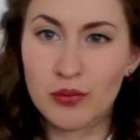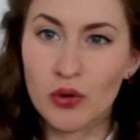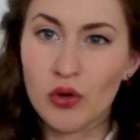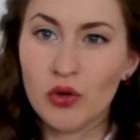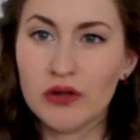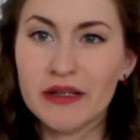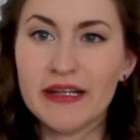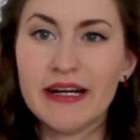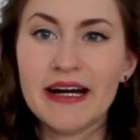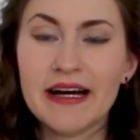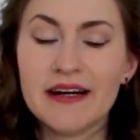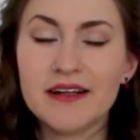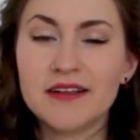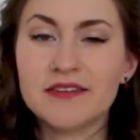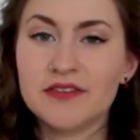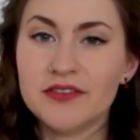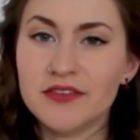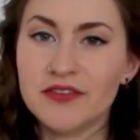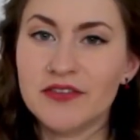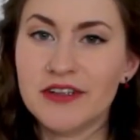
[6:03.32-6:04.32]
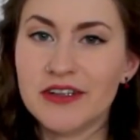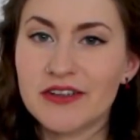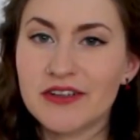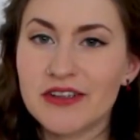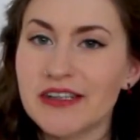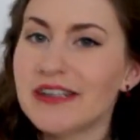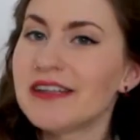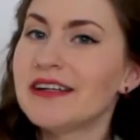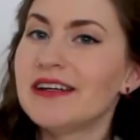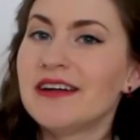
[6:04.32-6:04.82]
pulled it out of
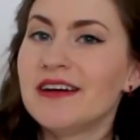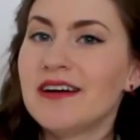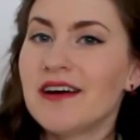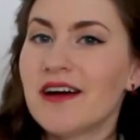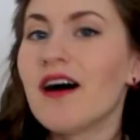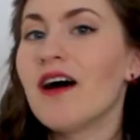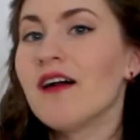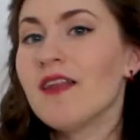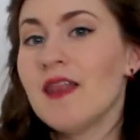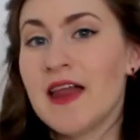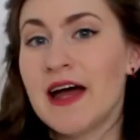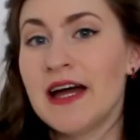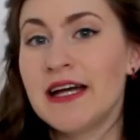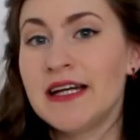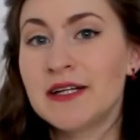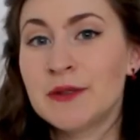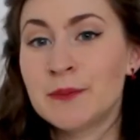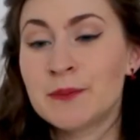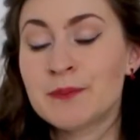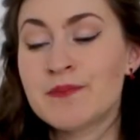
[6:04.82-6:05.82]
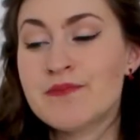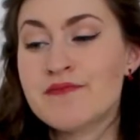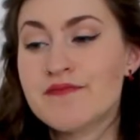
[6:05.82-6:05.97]
theory online.